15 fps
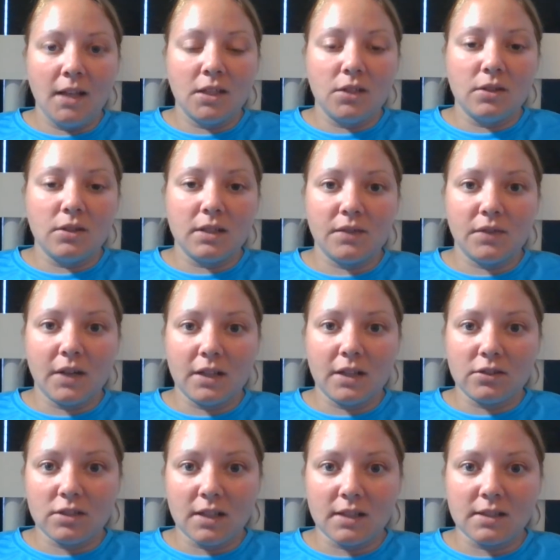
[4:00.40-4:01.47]
doing different
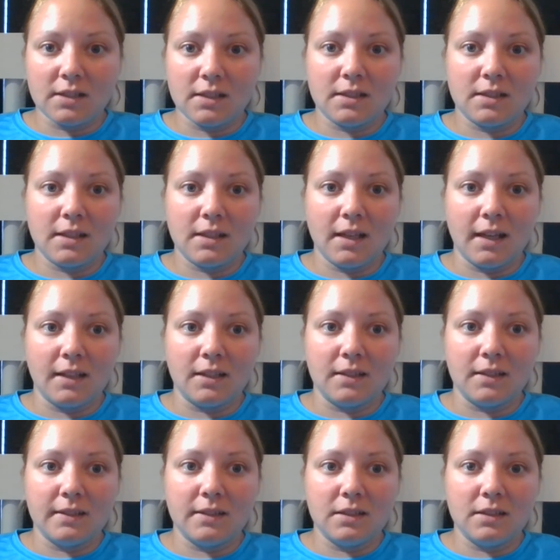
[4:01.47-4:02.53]
exercises
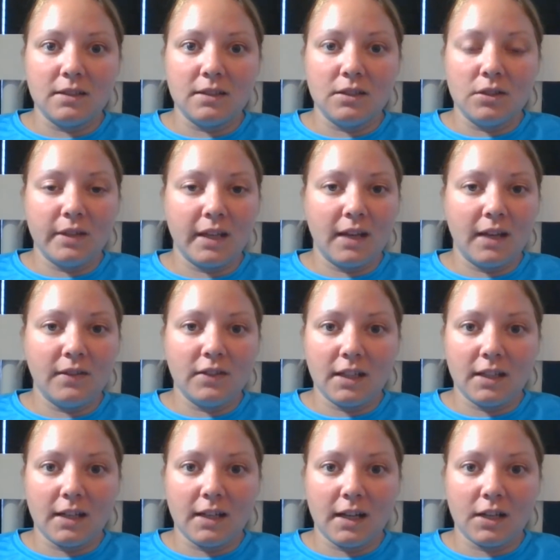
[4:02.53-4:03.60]
and doing
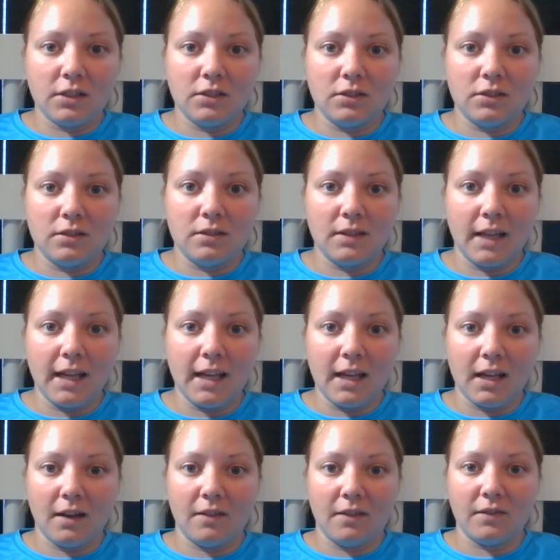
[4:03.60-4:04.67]
everything that I could
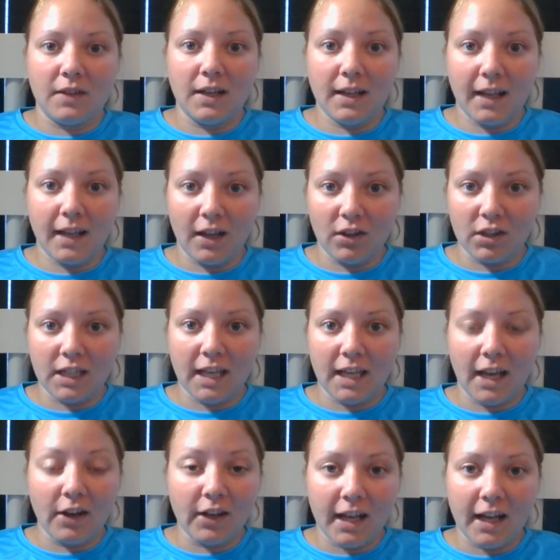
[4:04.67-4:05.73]
think of, eating healthy,
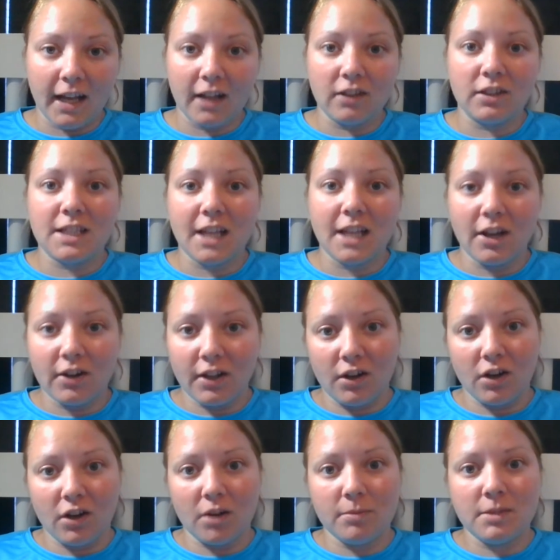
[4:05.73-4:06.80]
counting calories, counting
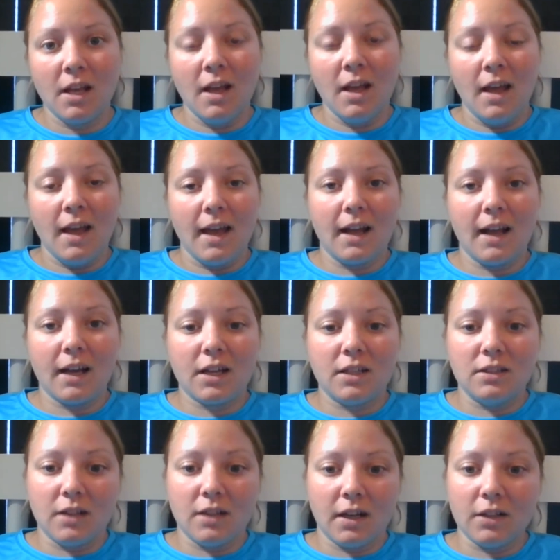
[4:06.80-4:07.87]
carbs, and I
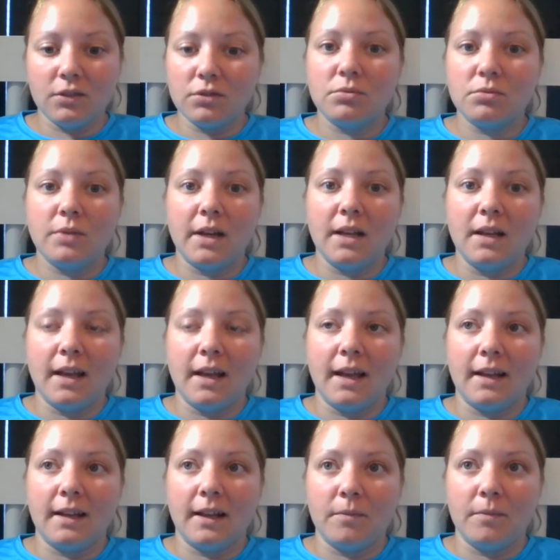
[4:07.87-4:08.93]
could not lose weight.
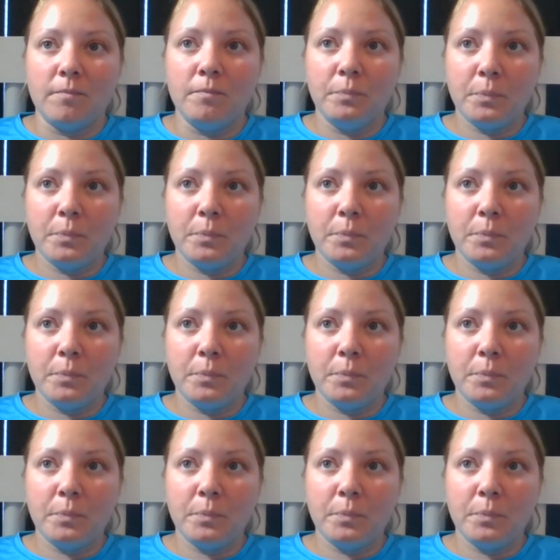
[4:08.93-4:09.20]
And